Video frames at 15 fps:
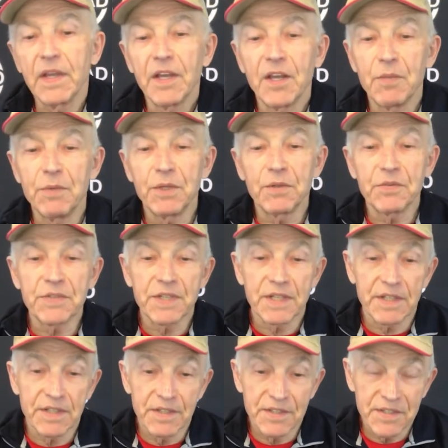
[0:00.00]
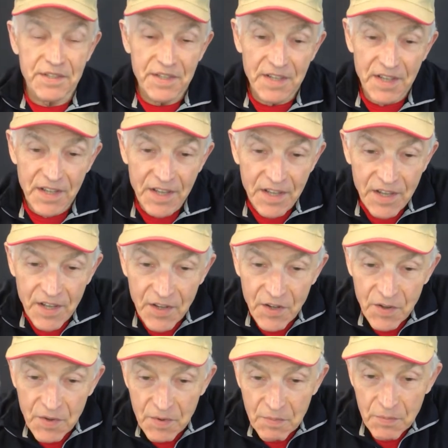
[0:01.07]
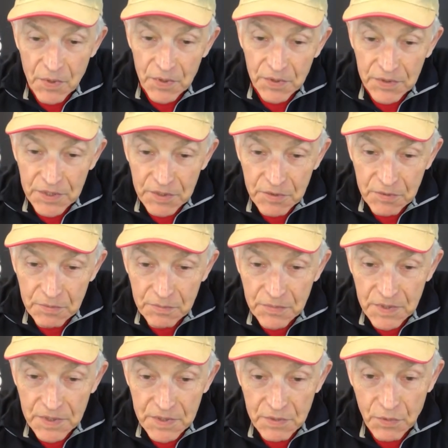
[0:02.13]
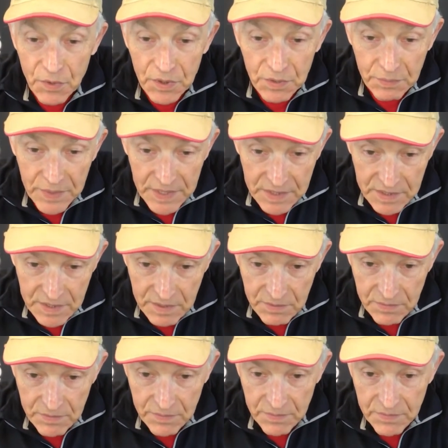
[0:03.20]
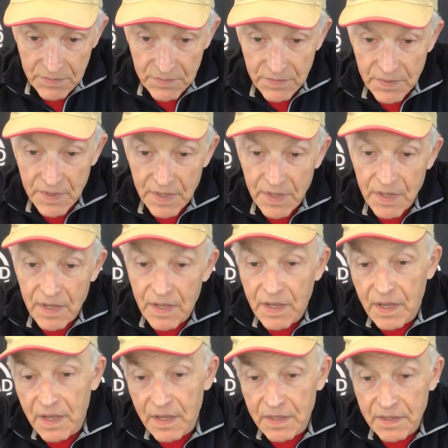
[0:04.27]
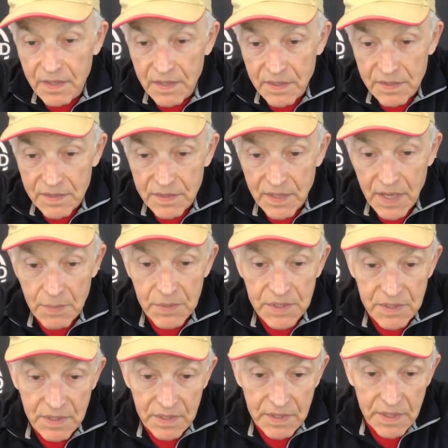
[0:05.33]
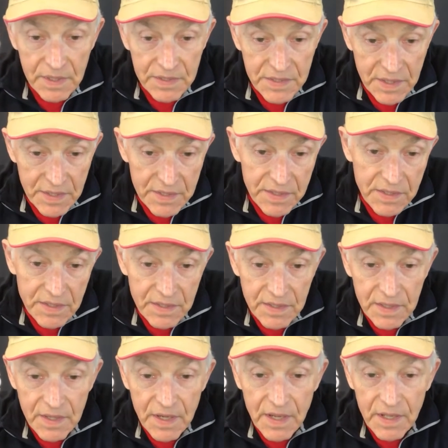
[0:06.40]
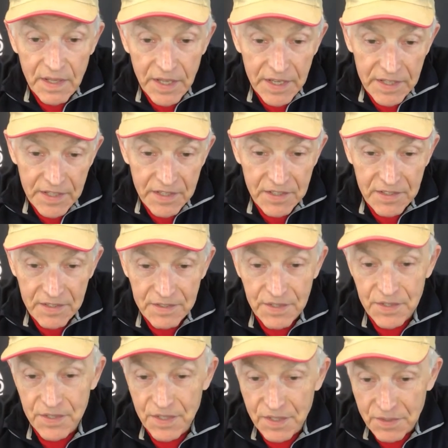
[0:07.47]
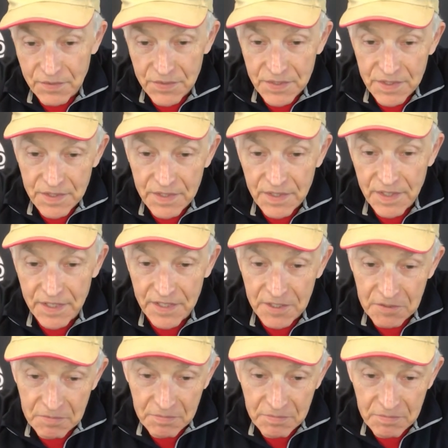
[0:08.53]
A bit of science. Boroleum is oil-based, and as chemistry tells us, like dissolves like.